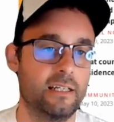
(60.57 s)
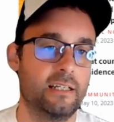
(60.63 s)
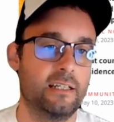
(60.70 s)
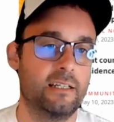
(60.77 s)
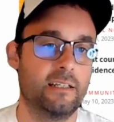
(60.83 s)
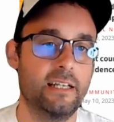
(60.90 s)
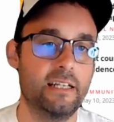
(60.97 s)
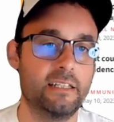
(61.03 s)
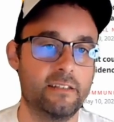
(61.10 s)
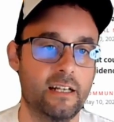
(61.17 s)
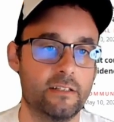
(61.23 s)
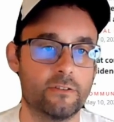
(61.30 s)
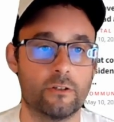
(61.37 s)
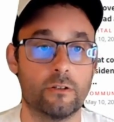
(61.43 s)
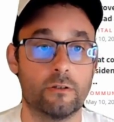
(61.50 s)
Next
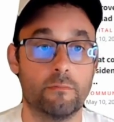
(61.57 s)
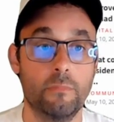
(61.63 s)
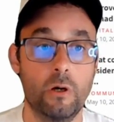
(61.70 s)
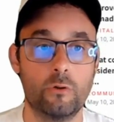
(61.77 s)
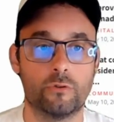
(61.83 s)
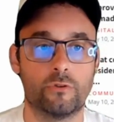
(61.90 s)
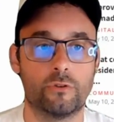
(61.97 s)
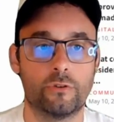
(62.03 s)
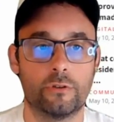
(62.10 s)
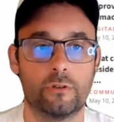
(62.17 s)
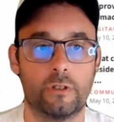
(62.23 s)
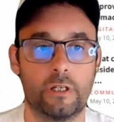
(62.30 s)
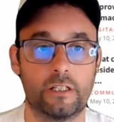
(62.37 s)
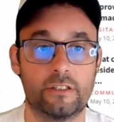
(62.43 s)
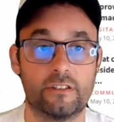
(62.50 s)
answer, most.
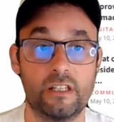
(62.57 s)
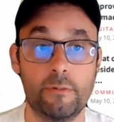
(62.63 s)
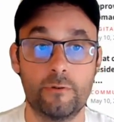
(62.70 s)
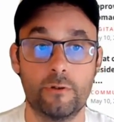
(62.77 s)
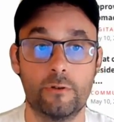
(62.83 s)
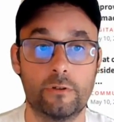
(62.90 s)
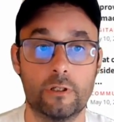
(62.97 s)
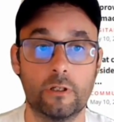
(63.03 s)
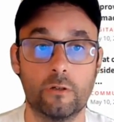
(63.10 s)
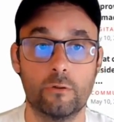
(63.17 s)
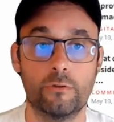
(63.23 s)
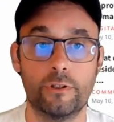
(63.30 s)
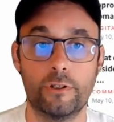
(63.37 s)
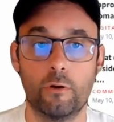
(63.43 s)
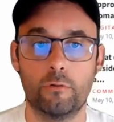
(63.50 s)
Exceptions include
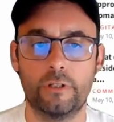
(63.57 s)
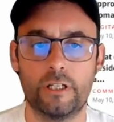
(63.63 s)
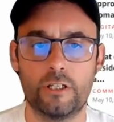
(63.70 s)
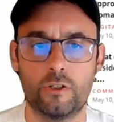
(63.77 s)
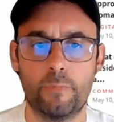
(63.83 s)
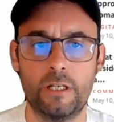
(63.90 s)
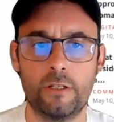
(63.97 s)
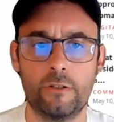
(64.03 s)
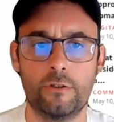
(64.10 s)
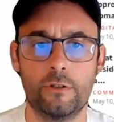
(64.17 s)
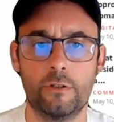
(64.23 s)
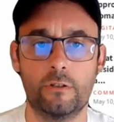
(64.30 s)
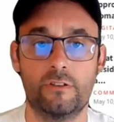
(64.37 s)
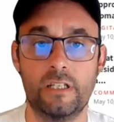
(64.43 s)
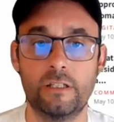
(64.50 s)
the old age pension.
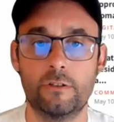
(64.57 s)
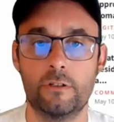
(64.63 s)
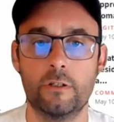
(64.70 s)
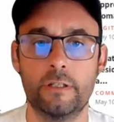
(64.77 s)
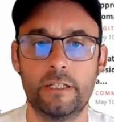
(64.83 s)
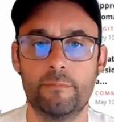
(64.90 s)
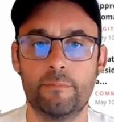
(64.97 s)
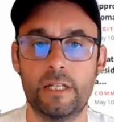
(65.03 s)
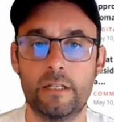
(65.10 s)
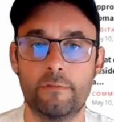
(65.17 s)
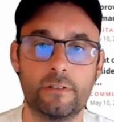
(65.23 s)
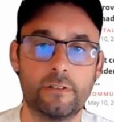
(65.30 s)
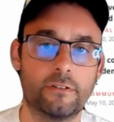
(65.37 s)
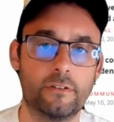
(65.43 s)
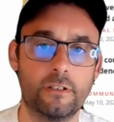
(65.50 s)
Centrelink
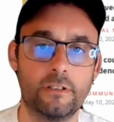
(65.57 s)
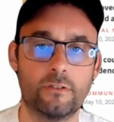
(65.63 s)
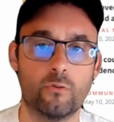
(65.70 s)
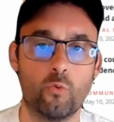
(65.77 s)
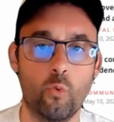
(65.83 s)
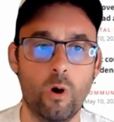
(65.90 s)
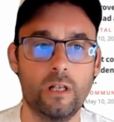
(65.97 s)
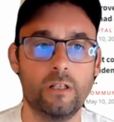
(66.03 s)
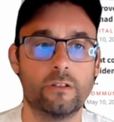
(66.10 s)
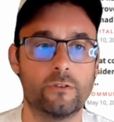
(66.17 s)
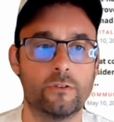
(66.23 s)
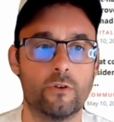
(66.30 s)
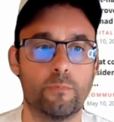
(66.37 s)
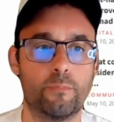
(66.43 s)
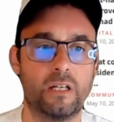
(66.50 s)
benefits cease once
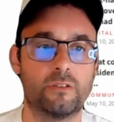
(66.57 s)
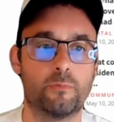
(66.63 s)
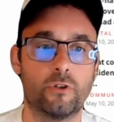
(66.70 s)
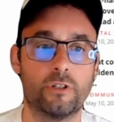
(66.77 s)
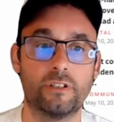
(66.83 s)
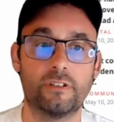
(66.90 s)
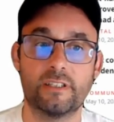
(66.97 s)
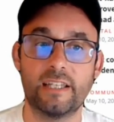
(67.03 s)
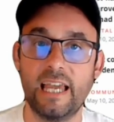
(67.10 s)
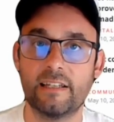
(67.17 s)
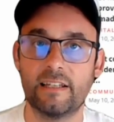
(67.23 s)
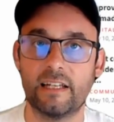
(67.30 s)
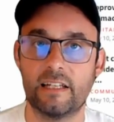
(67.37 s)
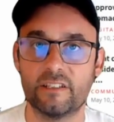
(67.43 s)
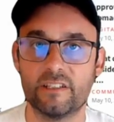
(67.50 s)
your passport is scanned
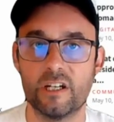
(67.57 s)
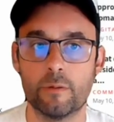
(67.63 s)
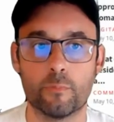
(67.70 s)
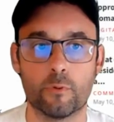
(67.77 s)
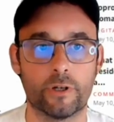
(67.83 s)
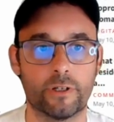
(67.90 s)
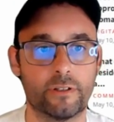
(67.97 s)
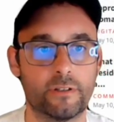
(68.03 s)
at the airport.